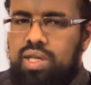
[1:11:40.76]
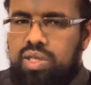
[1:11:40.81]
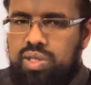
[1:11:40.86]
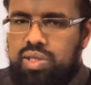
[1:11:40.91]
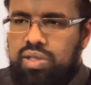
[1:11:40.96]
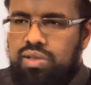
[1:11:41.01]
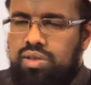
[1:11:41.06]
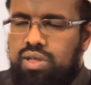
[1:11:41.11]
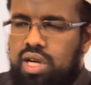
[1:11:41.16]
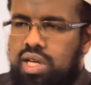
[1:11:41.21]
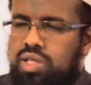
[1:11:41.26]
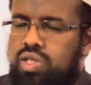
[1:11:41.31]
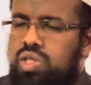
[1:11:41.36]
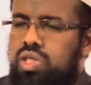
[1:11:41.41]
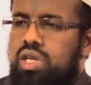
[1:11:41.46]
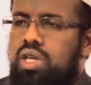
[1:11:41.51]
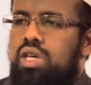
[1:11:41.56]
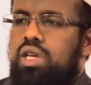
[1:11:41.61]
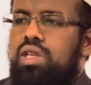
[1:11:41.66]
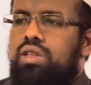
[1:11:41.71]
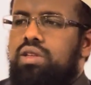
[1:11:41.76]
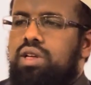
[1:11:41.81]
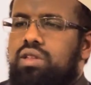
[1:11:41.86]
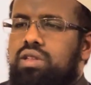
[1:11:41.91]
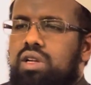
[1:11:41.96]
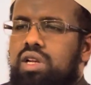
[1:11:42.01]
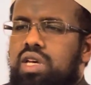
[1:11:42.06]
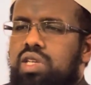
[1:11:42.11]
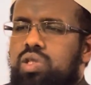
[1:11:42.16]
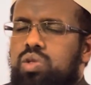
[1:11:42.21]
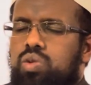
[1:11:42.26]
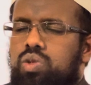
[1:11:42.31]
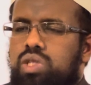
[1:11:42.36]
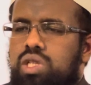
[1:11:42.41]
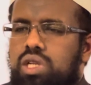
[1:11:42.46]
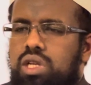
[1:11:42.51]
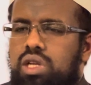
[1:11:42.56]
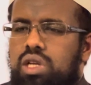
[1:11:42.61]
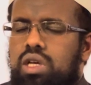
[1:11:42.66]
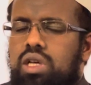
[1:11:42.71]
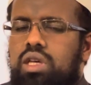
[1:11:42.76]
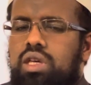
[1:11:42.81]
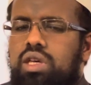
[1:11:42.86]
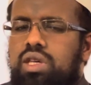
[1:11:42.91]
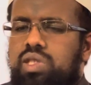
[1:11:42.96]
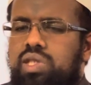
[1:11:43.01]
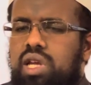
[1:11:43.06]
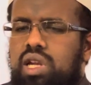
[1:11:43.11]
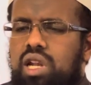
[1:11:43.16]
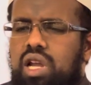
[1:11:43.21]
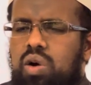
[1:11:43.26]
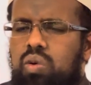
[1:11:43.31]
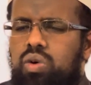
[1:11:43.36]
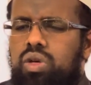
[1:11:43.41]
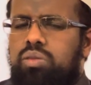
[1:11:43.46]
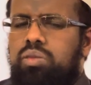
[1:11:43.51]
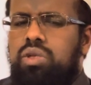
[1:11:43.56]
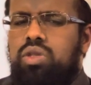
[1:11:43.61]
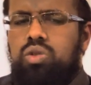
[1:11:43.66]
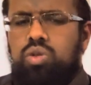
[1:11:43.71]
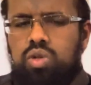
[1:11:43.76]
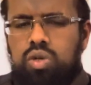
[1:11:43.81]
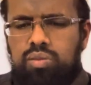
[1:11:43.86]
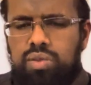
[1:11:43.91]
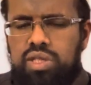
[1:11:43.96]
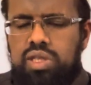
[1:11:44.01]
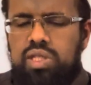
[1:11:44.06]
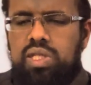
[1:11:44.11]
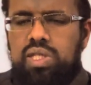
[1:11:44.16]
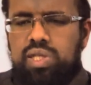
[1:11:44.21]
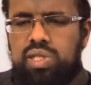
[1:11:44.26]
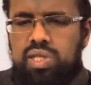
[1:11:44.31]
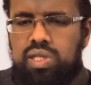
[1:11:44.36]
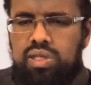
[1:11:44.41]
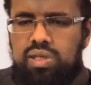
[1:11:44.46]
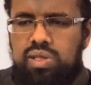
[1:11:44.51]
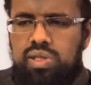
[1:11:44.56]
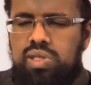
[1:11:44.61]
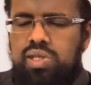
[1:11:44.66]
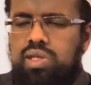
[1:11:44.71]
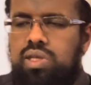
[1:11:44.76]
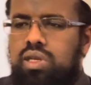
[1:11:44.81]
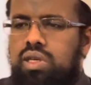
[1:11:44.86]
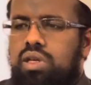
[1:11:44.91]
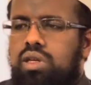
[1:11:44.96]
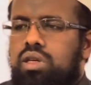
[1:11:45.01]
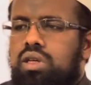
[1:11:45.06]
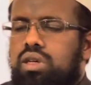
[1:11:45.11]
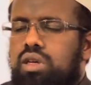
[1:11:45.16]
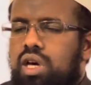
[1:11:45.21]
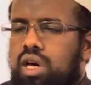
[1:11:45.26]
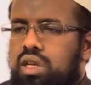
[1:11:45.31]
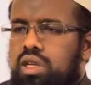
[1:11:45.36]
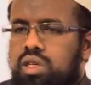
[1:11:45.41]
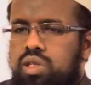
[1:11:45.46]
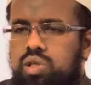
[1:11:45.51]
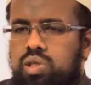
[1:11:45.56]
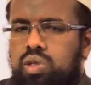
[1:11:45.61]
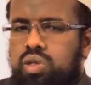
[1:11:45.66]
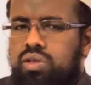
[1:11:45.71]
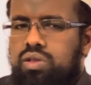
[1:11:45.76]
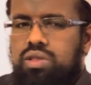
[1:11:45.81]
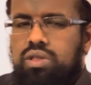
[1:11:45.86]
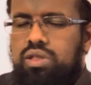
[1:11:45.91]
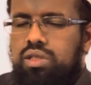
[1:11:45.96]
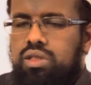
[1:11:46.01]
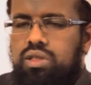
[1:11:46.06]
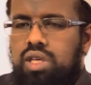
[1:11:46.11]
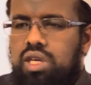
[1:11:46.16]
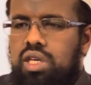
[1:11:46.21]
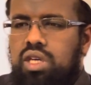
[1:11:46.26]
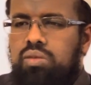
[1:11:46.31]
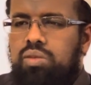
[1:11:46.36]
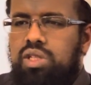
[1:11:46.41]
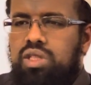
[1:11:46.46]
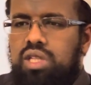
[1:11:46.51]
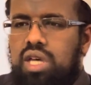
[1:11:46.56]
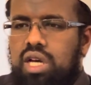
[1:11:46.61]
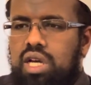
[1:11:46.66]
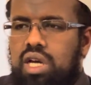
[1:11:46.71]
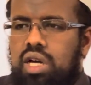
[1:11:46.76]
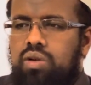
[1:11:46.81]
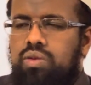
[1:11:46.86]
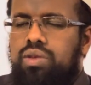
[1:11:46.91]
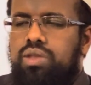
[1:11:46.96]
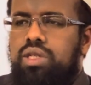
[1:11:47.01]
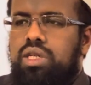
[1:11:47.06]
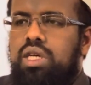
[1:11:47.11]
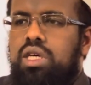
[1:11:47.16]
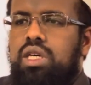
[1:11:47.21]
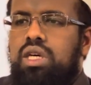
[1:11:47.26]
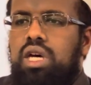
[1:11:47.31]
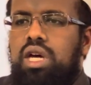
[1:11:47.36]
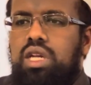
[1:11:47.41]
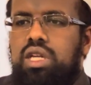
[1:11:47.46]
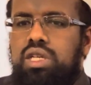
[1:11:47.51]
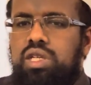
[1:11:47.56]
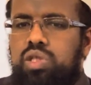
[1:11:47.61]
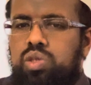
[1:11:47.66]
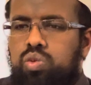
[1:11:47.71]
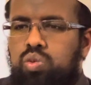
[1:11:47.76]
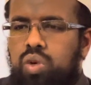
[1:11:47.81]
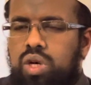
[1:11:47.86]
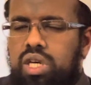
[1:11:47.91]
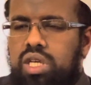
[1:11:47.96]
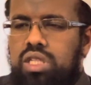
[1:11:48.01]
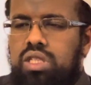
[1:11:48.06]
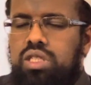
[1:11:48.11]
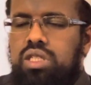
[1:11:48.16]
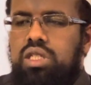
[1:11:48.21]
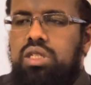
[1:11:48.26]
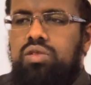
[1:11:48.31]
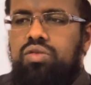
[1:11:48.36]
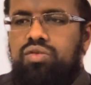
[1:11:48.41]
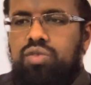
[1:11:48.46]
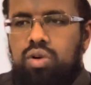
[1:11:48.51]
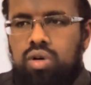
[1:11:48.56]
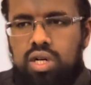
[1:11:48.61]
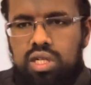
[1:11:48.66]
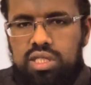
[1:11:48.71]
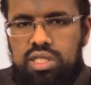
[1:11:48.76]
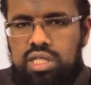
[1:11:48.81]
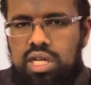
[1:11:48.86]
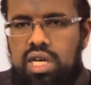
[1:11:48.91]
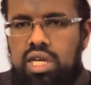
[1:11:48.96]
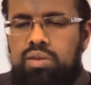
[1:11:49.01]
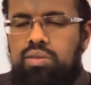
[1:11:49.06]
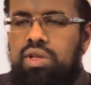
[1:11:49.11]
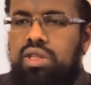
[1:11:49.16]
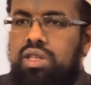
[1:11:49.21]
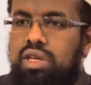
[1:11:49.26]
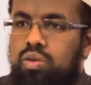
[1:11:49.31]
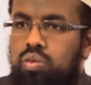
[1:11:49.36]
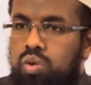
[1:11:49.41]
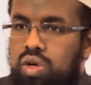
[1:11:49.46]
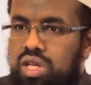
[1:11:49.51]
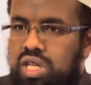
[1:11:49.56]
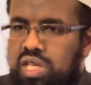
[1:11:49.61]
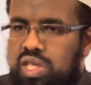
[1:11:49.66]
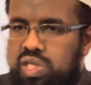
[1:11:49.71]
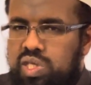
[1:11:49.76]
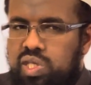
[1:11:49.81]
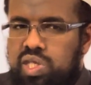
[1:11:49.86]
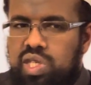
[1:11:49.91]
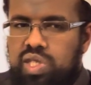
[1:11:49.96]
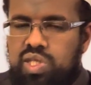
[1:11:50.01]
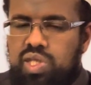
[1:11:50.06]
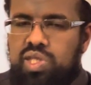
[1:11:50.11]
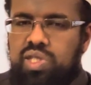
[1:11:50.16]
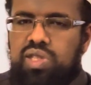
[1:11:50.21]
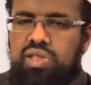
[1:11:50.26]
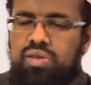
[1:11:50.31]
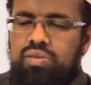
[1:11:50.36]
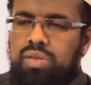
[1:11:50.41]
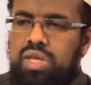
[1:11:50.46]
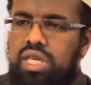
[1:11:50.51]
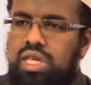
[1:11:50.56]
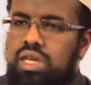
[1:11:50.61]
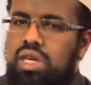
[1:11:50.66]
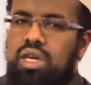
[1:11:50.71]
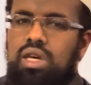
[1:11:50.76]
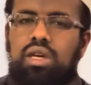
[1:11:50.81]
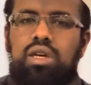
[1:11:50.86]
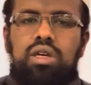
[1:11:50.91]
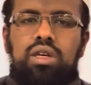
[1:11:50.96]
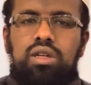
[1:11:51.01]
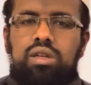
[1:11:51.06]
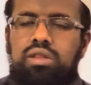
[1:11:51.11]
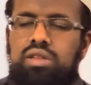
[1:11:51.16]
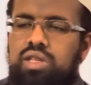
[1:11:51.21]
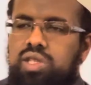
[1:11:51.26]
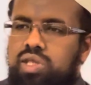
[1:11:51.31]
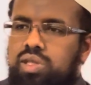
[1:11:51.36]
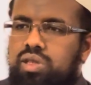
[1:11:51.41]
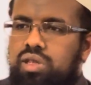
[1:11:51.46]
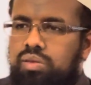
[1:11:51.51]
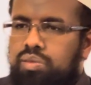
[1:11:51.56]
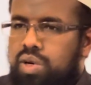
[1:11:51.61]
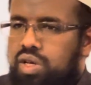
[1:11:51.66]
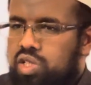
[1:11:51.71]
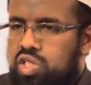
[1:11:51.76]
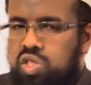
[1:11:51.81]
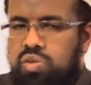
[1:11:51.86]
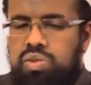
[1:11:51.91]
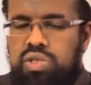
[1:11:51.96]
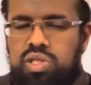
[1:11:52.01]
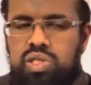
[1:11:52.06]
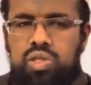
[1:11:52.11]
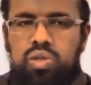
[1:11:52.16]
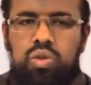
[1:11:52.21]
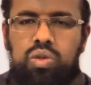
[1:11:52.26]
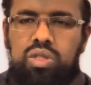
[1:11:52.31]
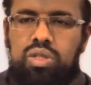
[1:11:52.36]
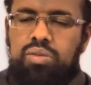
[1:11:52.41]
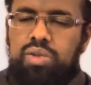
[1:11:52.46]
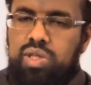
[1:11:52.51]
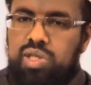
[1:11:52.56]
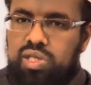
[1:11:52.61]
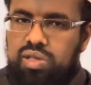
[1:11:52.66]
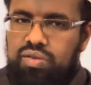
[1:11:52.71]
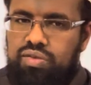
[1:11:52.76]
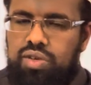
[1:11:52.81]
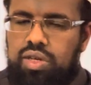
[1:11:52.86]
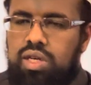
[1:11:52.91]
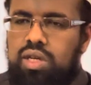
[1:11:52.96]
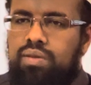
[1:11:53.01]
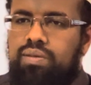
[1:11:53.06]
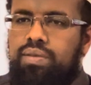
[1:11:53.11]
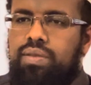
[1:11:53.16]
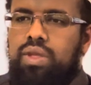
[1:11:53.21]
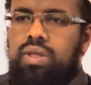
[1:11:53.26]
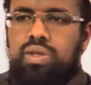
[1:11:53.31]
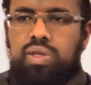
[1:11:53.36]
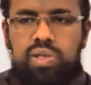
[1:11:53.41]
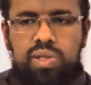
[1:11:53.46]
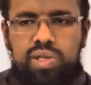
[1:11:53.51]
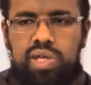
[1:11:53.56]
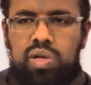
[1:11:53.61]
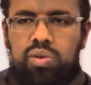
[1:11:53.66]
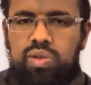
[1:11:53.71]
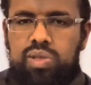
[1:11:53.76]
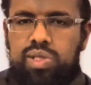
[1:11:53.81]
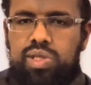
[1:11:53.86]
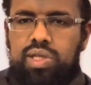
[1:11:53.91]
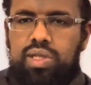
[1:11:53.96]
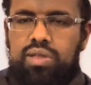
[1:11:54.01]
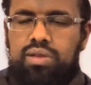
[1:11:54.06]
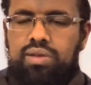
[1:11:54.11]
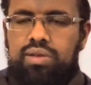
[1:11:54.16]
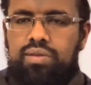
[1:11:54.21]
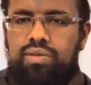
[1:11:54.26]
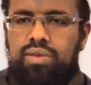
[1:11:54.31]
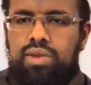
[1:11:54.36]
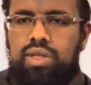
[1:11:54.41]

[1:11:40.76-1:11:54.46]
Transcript: Istidraj, that Allah Azza wa Jal is allowing me to commit these sins and He's not taking me into account and He's waiting for a time, and then when He seizes me, the punishment is going to be severe. This is how we see it.